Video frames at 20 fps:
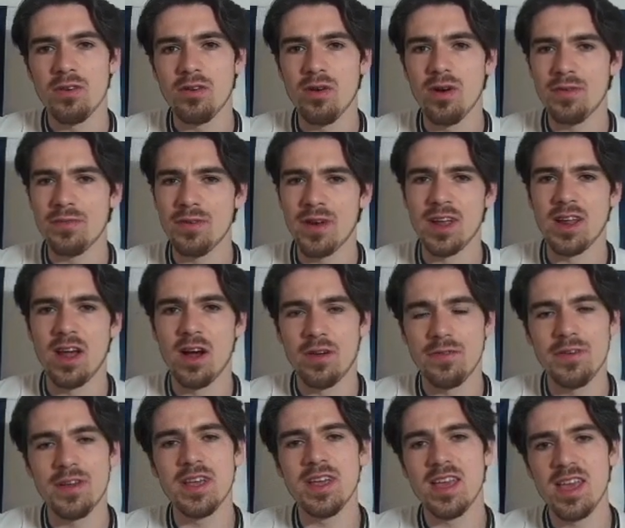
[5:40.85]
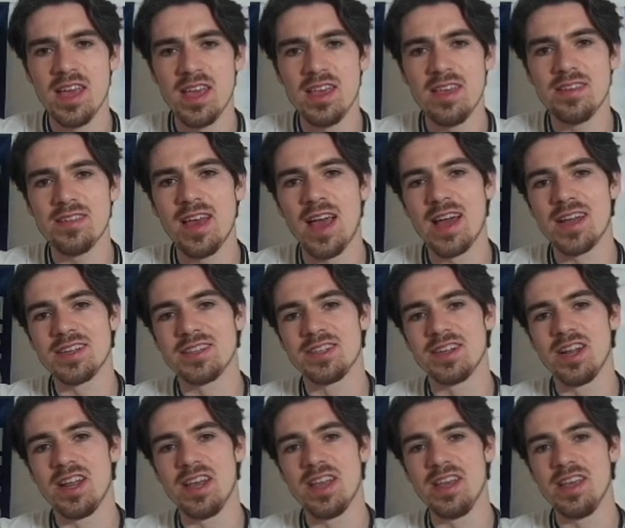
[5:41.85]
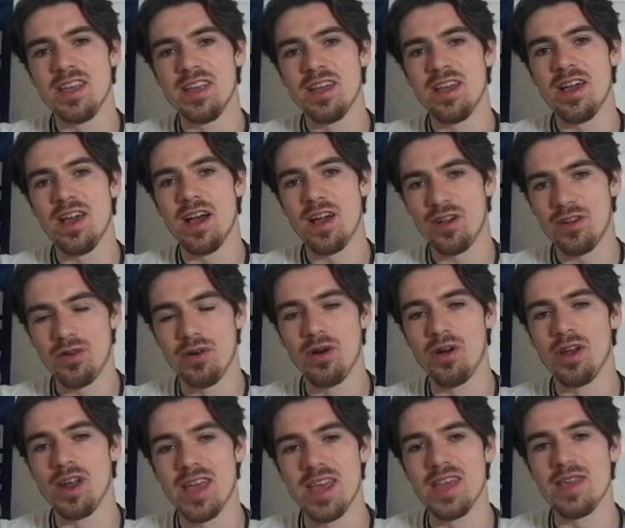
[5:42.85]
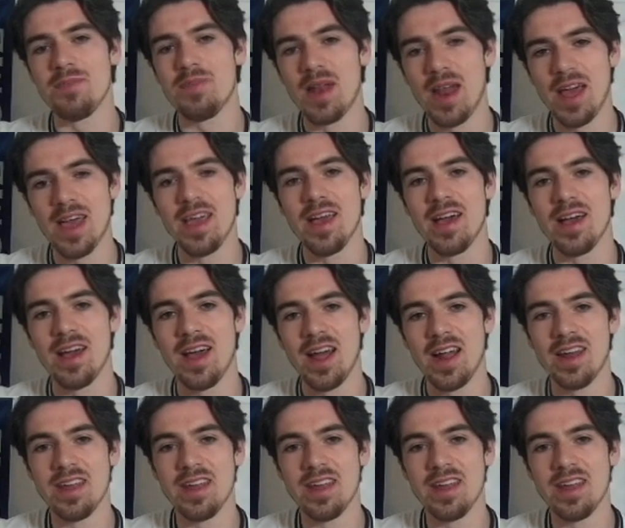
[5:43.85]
quite frankly, I think he's actually a quality player,